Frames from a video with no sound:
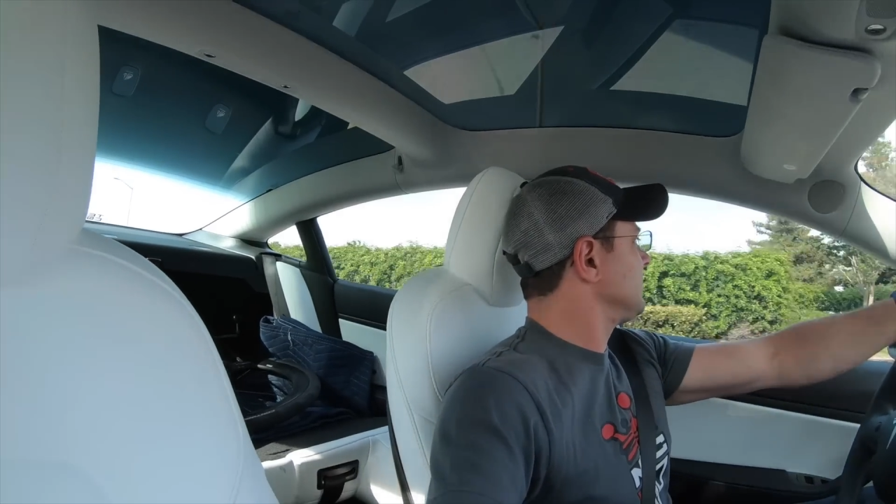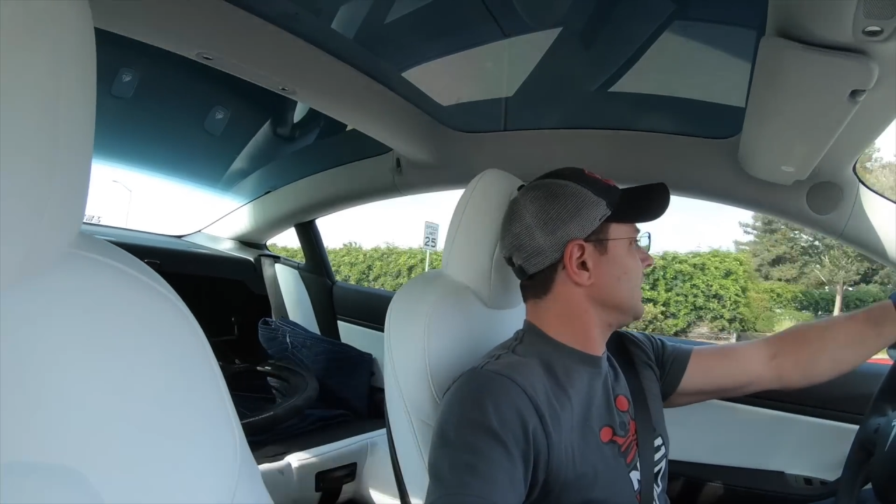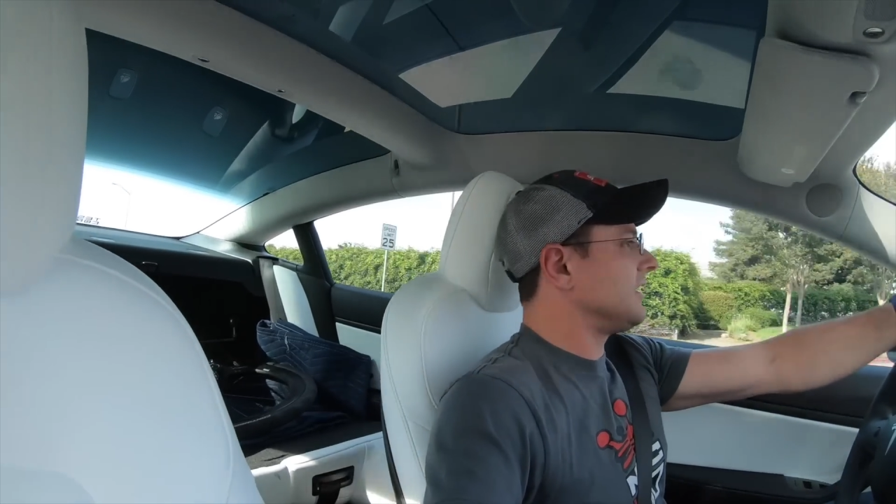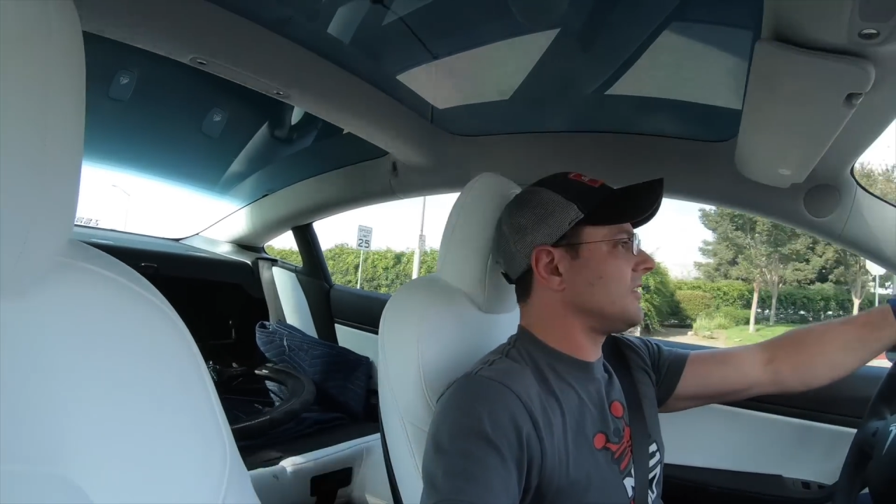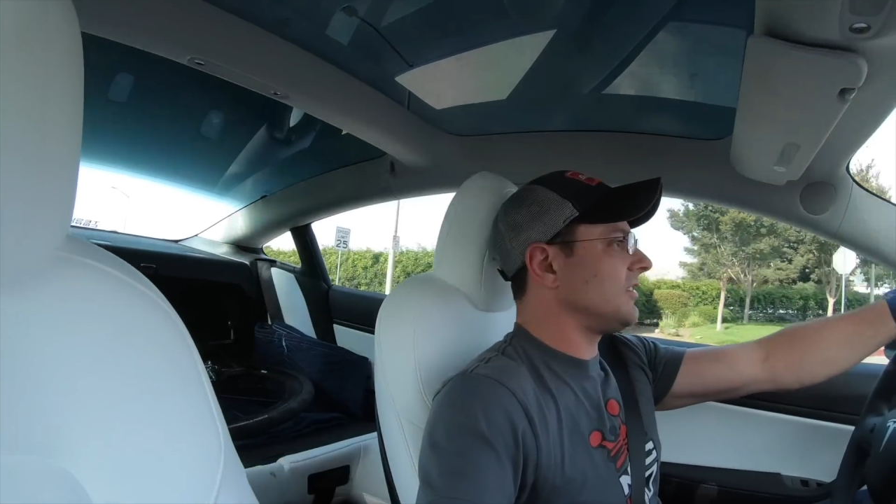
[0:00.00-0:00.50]

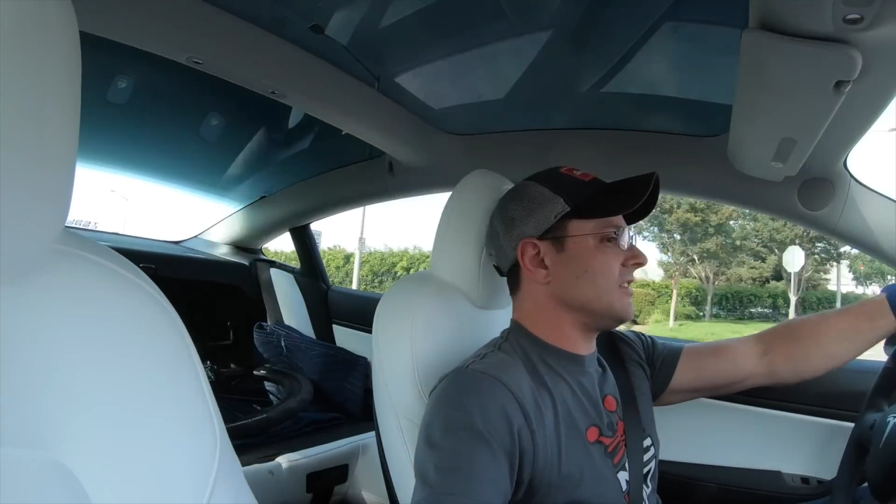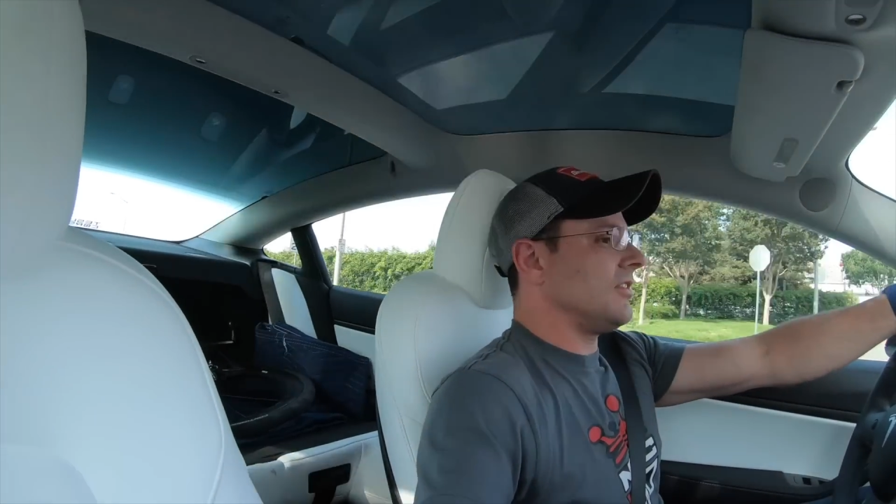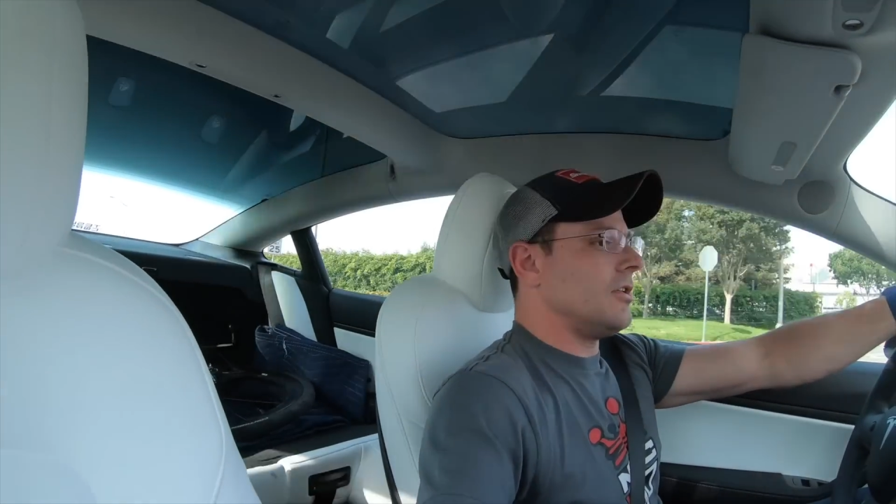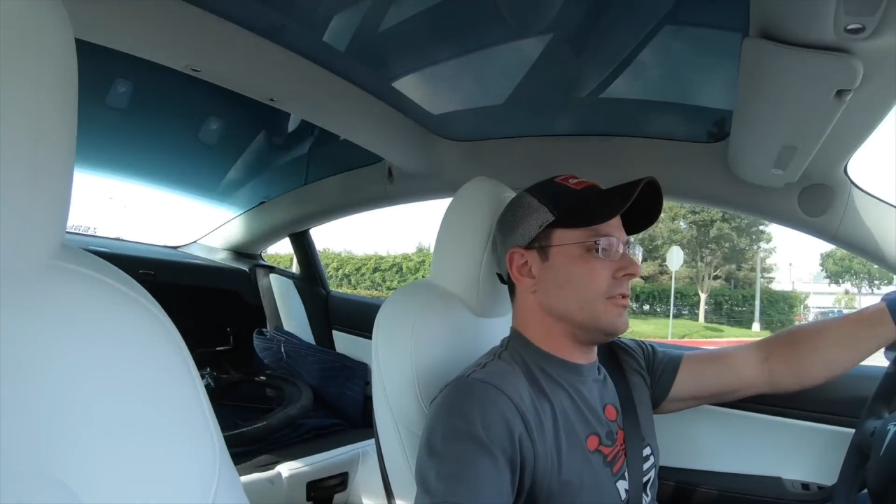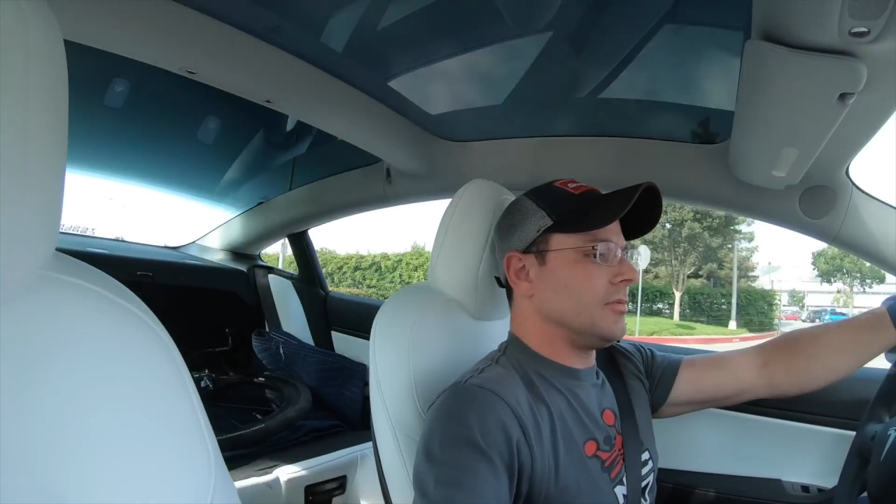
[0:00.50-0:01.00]
get us as
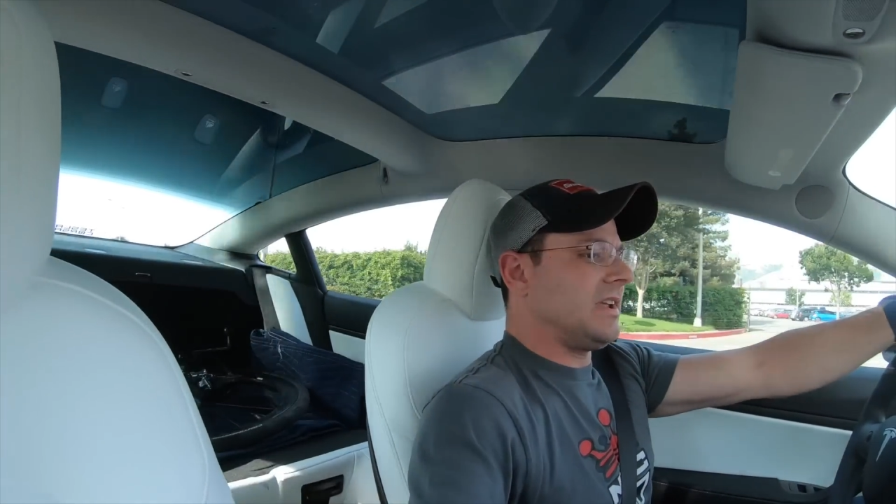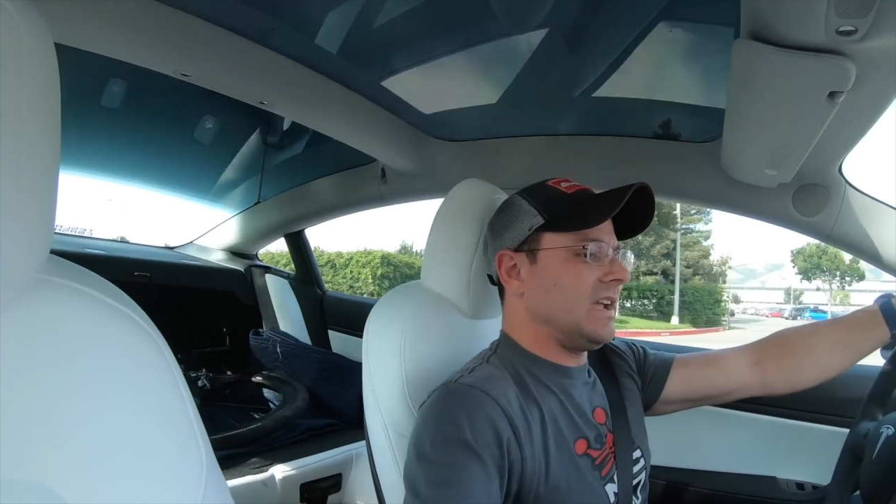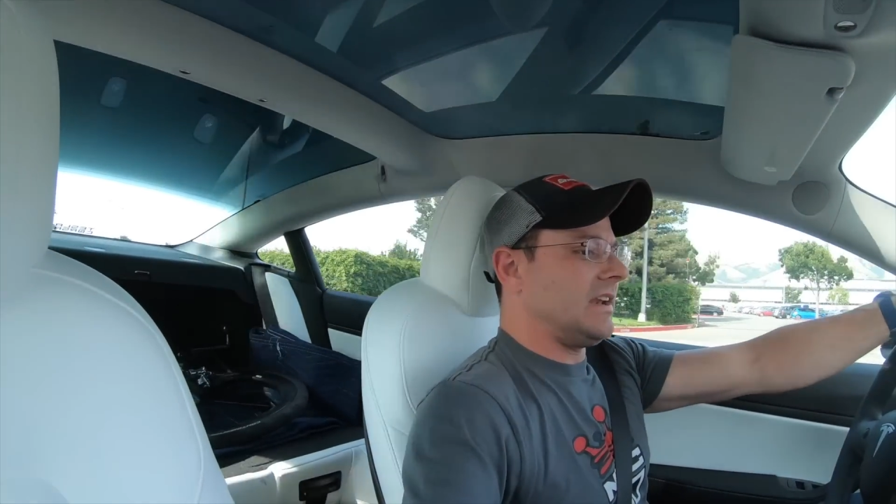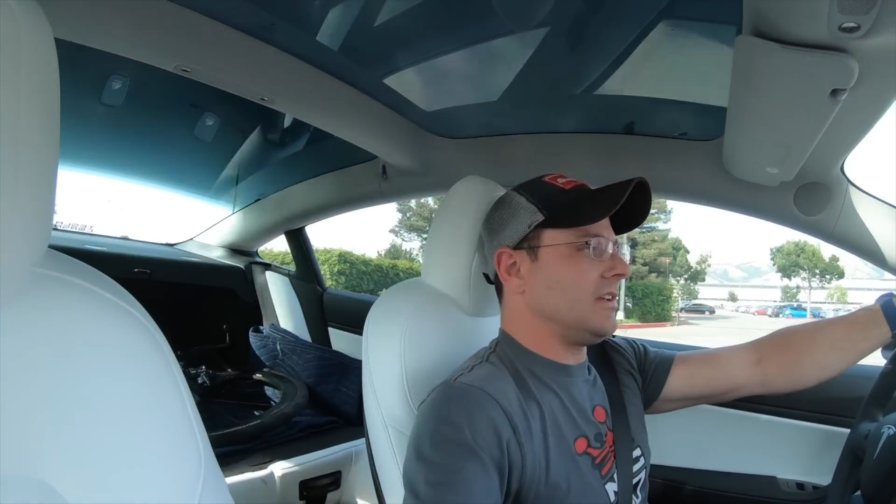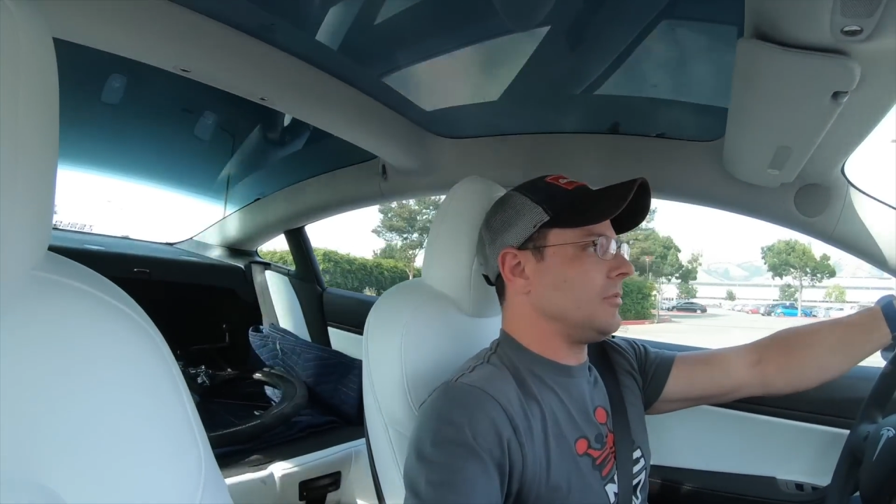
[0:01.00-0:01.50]
low as we
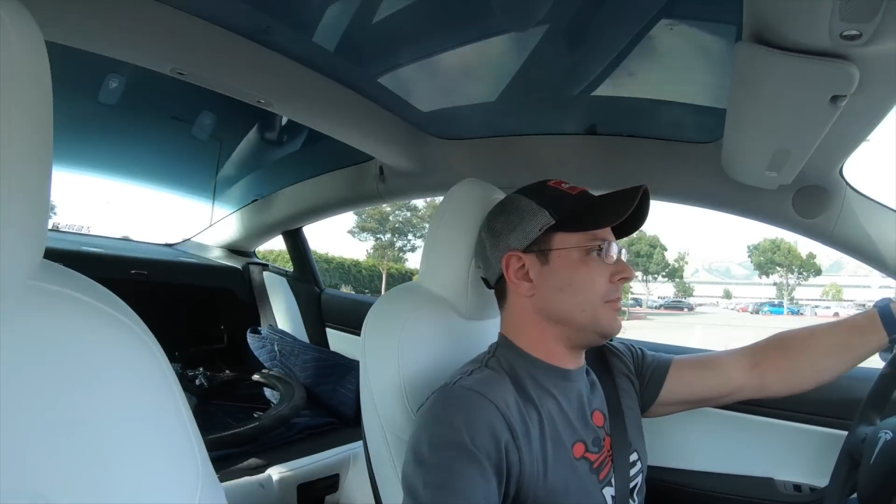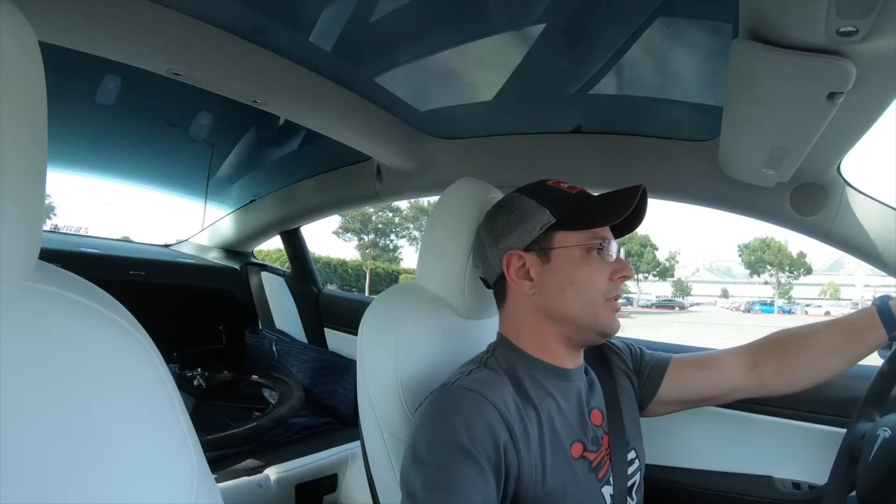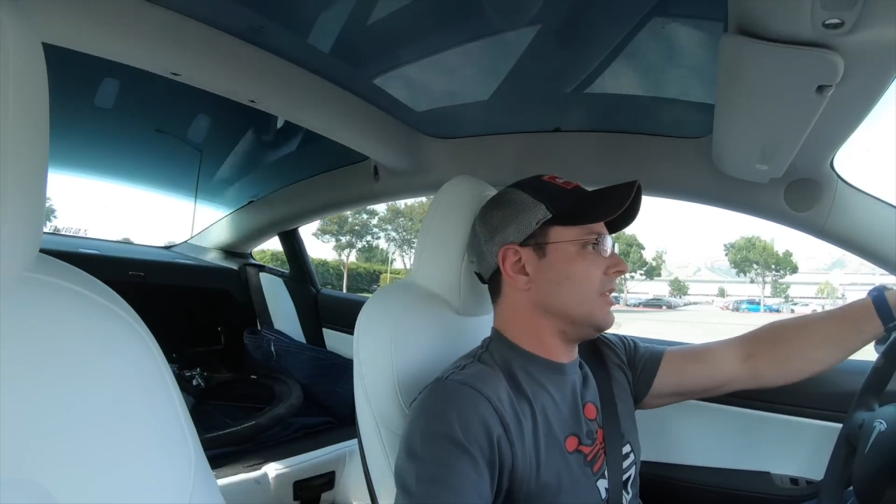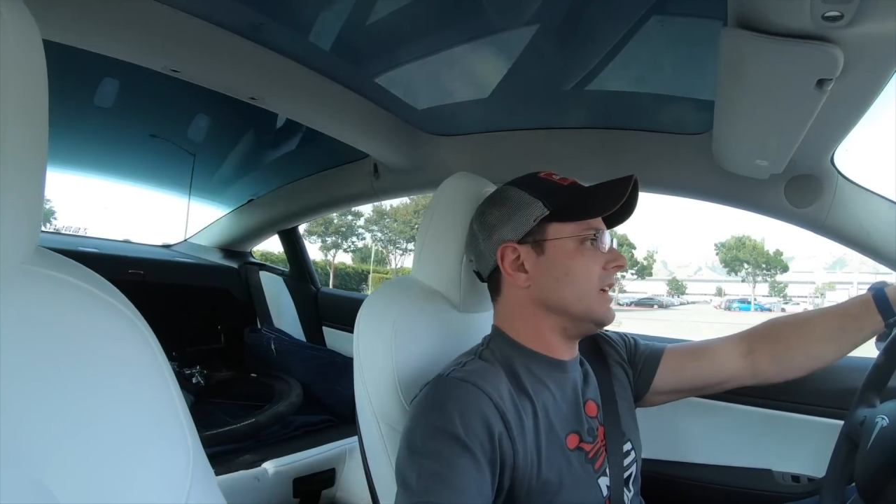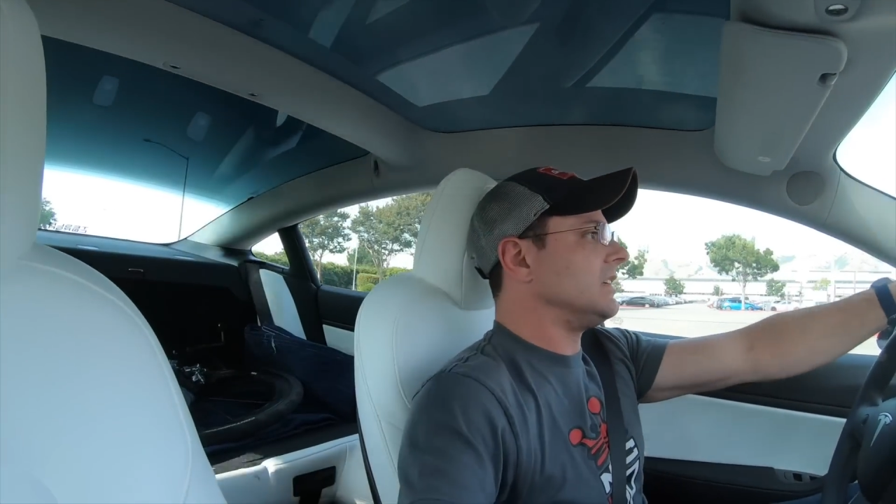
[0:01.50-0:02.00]
can as we
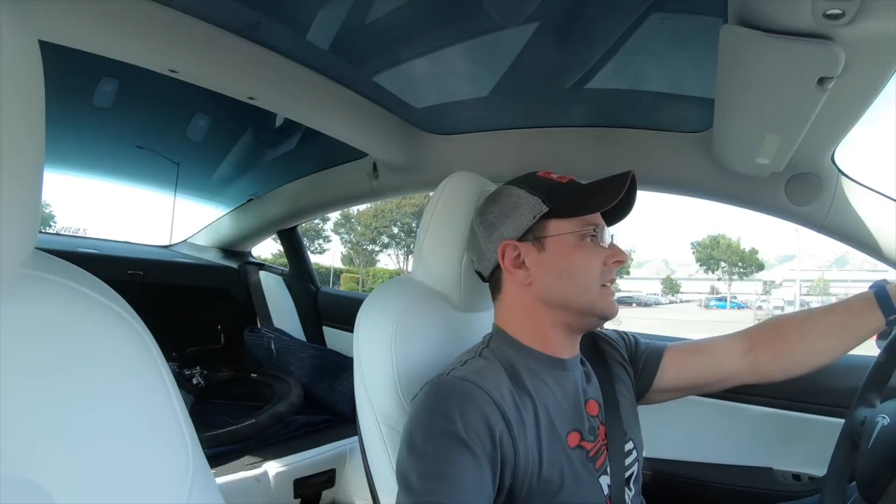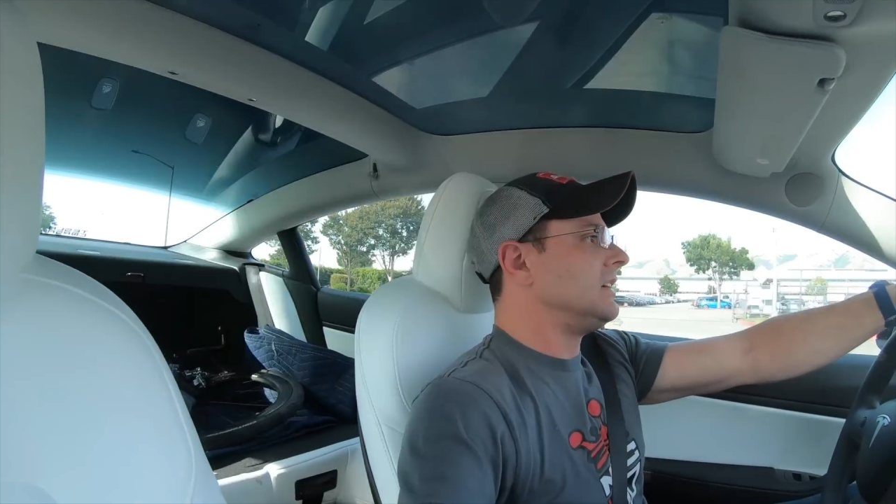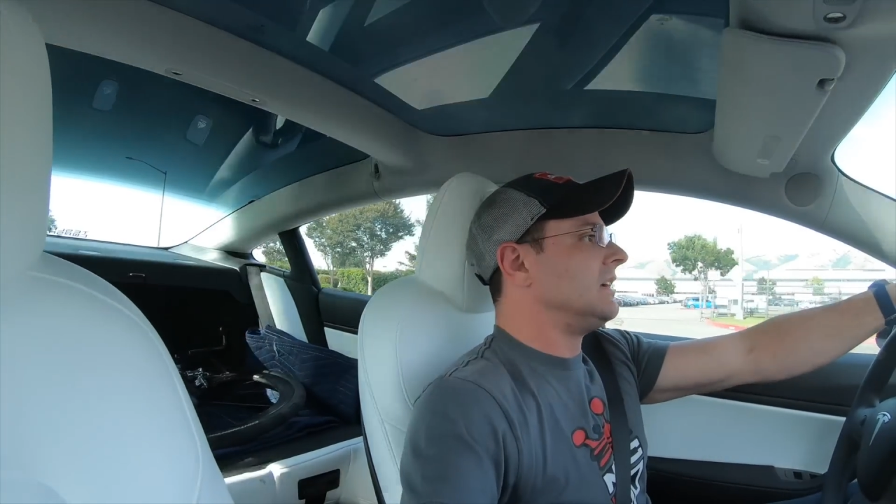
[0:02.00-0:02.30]
pull in.